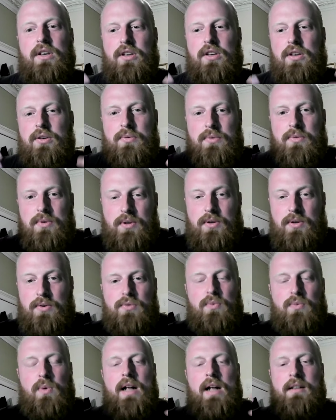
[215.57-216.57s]
You
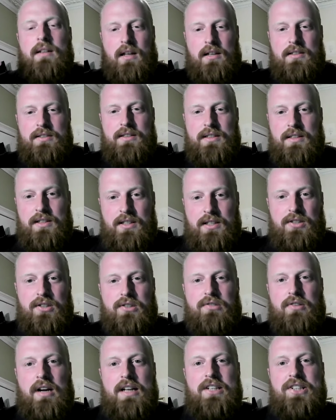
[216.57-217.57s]
dwell under the
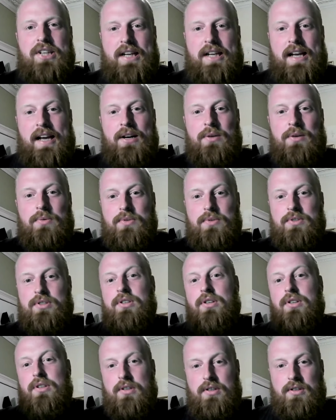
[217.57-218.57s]
stretching out.
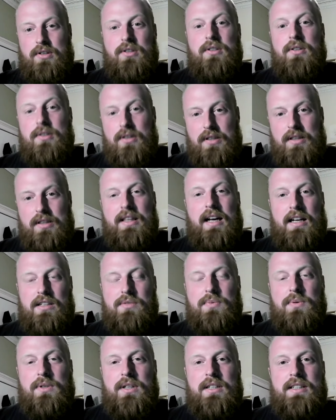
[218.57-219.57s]

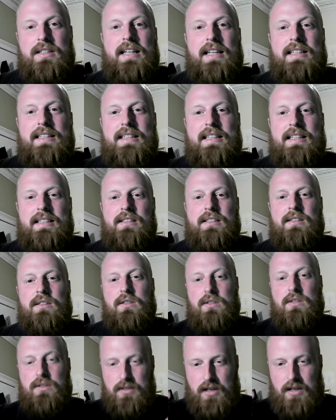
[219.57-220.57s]
That's what a tent is.
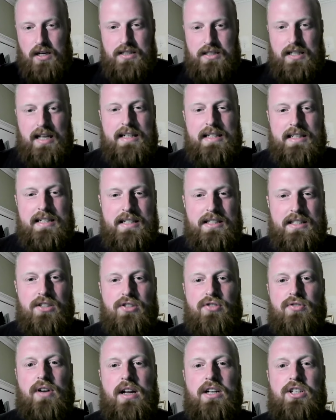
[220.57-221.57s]
A tent is a
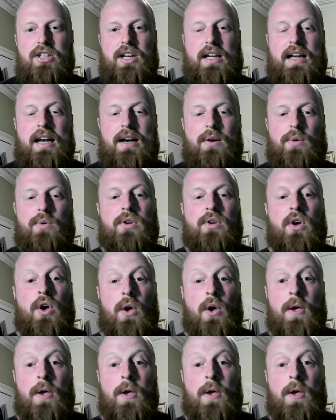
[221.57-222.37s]
stretching out.